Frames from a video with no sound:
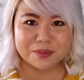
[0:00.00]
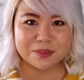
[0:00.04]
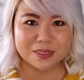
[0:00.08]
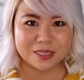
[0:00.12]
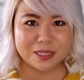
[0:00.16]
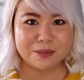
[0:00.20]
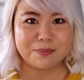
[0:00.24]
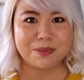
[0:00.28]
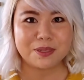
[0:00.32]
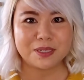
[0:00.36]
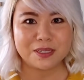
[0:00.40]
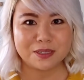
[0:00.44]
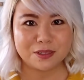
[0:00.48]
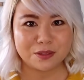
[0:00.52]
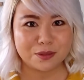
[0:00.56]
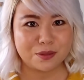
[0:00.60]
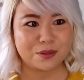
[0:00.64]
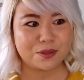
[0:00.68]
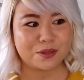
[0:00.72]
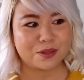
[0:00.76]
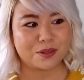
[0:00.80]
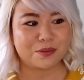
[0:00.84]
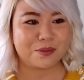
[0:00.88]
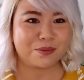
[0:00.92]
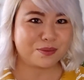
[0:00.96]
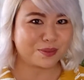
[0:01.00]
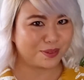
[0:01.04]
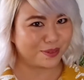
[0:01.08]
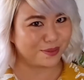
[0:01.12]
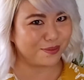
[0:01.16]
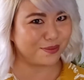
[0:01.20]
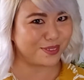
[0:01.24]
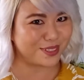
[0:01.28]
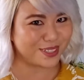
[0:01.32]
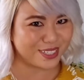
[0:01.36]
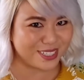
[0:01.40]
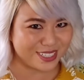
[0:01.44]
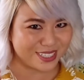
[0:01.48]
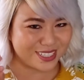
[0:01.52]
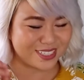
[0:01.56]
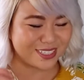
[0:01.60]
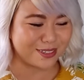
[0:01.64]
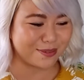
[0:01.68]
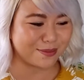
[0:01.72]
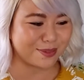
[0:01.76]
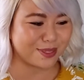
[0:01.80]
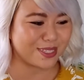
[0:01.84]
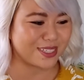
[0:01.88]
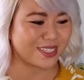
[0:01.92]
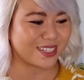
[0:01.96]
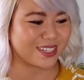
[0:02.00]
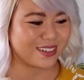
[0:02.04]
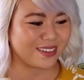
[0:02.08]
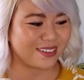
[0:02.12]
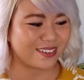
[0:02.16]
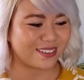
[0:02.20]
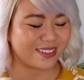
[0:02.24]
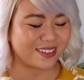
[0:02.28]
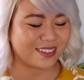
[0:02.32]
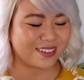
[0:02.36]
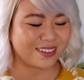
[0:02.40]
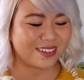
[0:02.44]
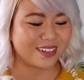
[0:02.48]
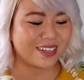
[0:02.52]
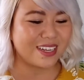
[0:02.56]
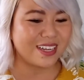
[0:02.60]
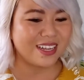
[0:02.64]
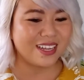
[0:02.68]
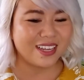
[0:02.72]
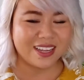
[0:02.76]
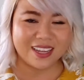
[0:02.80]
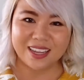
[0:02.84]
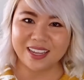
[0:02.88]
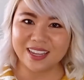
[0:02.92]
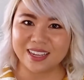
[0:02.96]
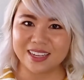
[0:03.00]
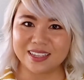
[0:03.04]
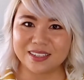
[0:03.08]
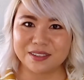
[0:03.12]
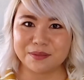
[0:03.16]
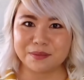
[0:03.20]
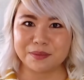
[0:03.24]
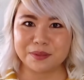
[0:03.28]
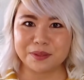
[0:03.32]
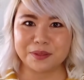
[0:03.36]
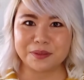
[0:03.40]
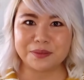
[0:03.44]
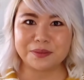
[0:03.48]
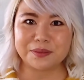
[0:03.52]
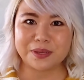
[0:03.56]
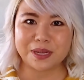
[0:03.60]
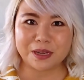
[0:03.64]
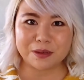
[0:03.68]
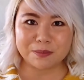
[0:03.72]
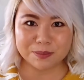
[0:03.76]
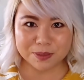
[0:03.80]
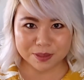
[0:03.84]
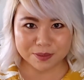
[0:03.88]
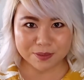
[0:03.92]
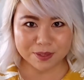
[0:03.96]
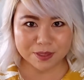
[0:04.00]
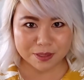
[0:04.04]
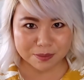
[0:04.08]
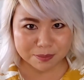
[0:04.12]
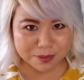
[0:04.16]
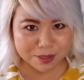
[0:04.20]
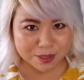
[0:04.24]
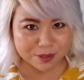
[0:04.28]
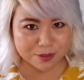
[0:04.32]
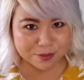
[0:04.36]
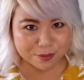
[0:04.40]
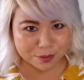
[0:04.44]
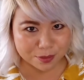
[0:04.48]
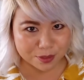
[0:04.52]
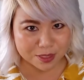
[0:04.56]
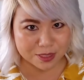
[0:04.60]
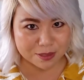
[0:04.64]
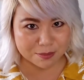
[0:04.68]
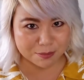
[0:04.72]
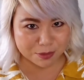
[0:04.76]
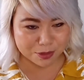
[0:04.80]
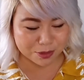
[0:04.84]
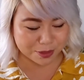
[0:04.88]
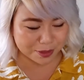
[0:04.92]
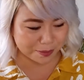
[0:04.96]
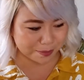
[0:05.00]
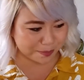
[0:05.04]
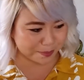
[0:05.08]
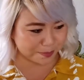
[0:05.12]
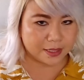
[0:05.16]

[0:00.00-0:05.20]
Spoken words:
deepen your relationship with this character and will help develop their voice more.